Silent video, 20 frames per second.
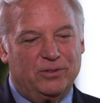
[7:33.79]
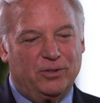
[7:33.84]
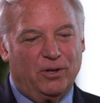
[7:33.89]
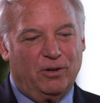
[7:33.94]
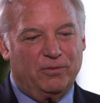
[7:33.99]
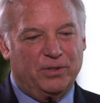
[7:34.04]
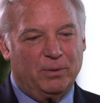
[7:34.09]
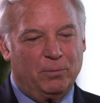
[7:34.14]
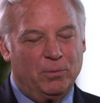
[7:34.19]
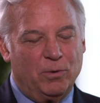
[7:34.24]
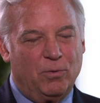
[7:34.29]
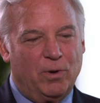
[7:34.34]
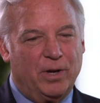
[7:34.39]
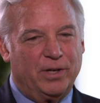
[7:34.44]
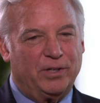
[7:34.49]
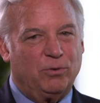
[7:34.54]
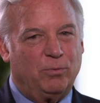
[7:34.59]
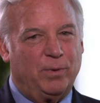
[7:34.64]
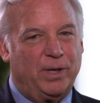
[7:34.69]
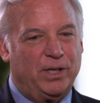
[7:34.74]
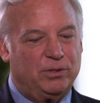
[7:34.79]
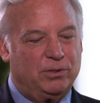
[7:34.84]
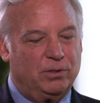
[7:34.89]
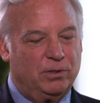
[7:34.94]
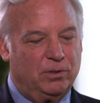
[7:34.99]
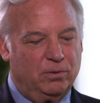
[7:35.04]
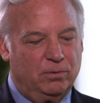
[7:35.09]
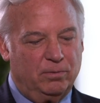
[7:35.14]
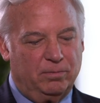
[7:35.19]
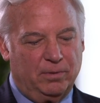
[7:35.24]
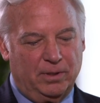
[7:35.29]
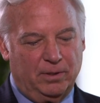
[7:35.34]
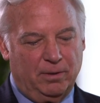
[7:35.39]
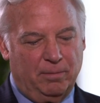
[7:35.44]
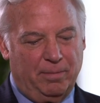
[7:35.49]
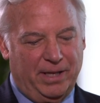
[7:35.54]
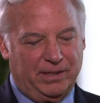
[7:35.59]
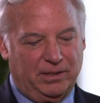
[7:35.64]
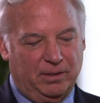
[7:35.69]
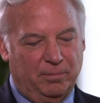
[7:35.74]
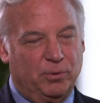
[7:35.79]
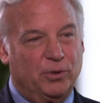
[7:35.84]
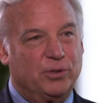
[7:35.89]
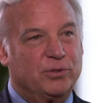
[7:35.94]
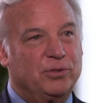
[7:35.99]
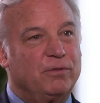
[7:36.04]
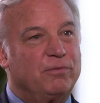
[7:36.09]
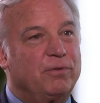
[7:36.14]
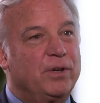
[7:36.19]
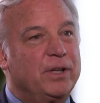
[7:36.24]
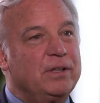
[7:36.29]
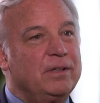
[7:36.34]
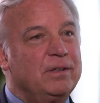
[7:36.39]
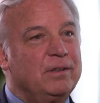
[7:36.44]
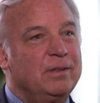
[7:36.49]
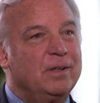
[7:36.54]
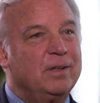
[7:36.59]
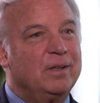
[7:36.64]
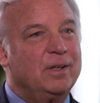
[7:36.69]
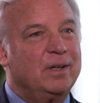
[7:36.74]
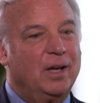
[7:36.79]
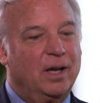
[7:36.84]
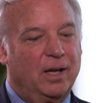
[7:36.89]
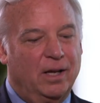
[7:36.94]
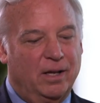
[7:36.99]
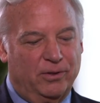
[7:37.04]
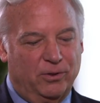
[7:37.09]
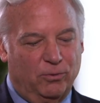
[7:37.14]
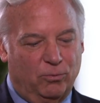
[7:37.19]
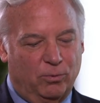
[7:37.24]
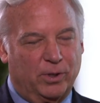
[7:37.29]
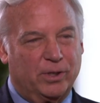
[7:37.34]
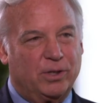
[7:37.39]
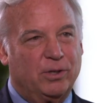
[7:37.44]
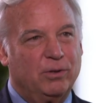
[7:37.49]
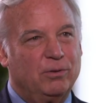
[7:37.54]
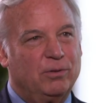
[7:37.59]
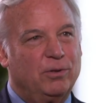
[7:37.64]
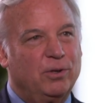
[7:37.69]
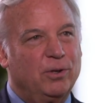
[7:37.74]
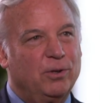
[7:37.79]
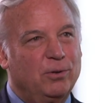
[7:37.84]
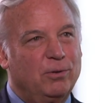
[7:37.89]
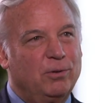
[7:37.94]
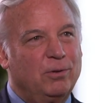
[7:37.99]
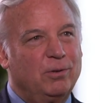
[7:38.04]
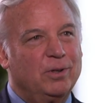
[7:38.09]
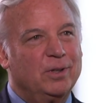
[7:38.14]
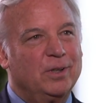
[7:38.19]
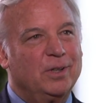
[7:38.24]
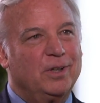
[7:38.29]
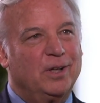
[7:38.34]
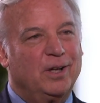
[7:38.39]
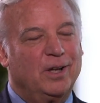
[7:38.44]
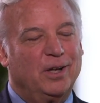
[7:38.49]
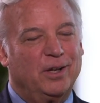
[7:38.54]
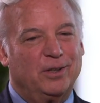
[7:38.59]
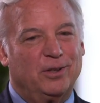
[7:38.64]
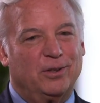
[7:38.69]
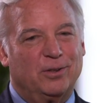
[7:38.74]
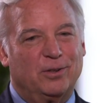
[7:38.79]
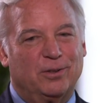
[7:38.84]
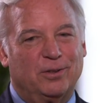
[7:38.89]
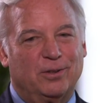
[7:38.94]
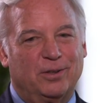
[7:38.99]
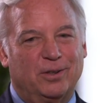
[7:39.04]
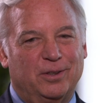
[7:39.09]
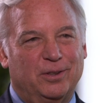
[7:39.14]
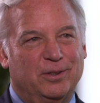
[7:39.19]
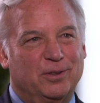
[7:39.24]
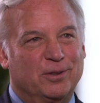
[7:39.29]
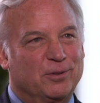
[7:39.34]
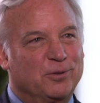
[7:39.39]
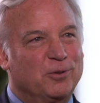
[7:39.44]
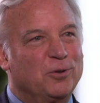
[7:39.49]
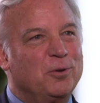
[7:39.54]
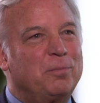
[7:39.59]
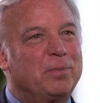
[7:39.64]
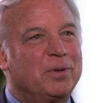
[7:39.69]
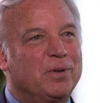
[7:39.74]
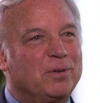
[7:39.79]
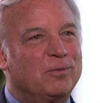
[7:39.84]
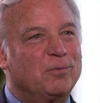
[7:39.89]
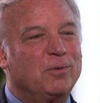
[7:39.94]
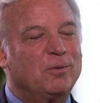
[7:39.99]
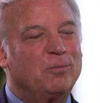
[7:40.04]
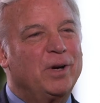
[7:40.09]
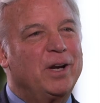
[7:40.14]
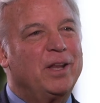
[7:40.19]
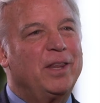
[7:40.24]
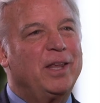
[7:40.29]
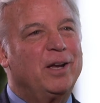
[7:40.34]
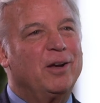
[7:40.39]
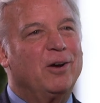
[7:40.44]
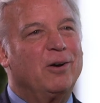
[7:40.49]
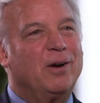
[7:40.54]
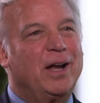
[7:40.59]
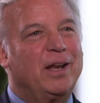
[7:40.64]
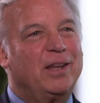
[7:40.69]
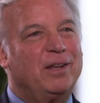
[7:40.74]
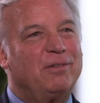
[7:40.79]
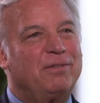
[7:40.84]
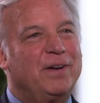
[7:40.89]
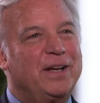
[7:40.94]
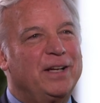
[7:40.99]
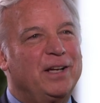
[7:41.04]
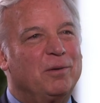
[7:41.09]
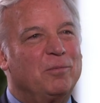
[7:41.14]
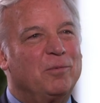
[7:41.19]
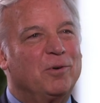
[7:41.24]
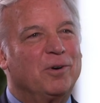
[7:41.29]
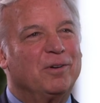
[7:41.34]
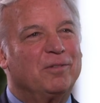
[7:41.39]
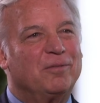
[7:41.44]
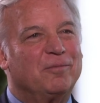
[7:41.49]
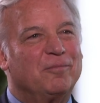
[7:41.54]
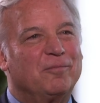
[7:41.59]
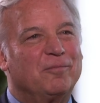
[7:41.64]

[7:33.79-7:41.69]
So, if someone wanted to reach you about the books you've written, uh, the work you do, mm -hmm. uh, your your group, where do they go? How do they find out more?